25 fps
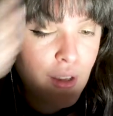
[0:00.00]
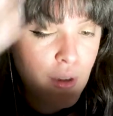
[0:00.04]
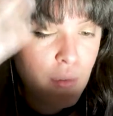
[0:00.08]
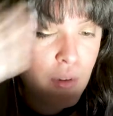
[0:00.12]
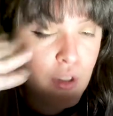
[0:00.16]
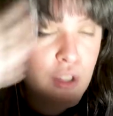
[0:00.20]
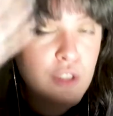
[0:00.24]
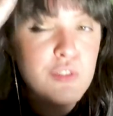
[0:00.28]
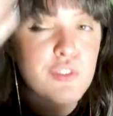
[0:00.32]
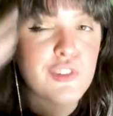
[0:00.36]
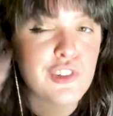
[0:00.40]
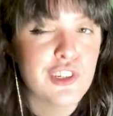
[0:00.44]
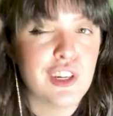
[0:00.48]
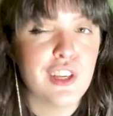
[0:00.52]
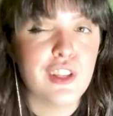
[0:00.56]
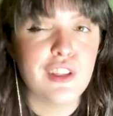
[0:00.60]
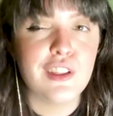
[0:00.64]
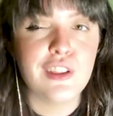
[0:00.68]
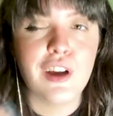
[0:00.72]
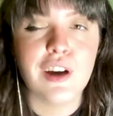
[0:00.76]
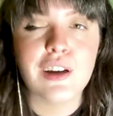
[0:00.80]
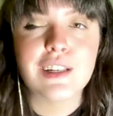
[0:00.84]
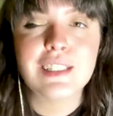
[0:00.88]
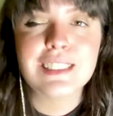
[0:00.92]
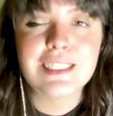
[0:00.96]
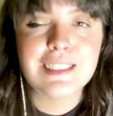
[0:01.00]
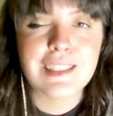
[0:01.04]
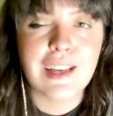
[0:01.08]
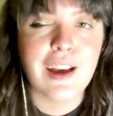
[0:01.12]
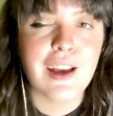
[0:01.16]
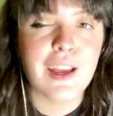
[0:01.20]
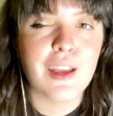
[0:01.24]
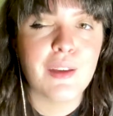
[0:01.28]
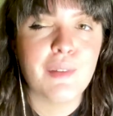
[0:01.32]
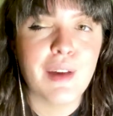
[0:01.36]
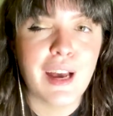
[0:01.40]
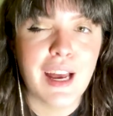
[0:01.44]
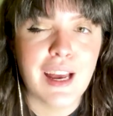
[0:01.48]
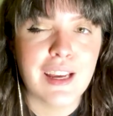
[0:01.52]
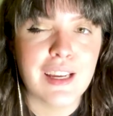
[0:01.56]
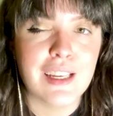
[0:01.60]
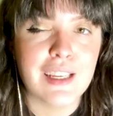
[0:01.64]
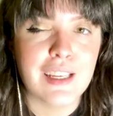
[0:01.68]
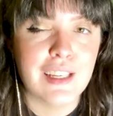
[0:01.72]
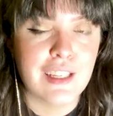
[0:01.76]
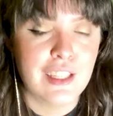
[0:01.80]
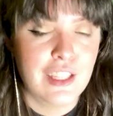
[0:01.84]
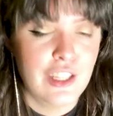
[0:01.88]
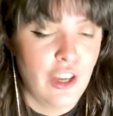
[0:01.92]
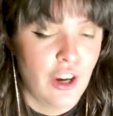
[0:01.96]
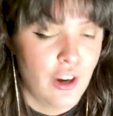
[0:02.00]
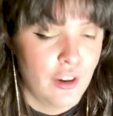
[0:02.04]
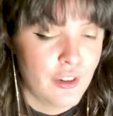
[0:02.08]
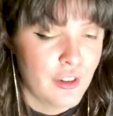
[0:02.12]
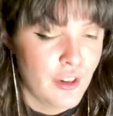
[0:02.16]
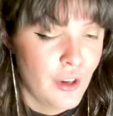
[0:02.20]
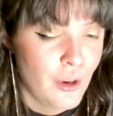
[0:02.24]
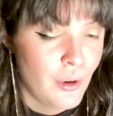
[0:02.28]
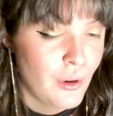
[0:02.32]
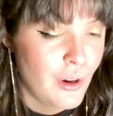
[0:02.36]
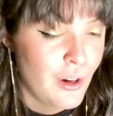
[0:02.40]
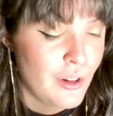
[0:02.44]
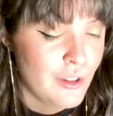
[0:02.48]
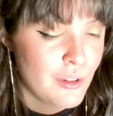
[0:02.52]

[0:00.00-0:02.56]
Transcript: because for the longest time I did not know how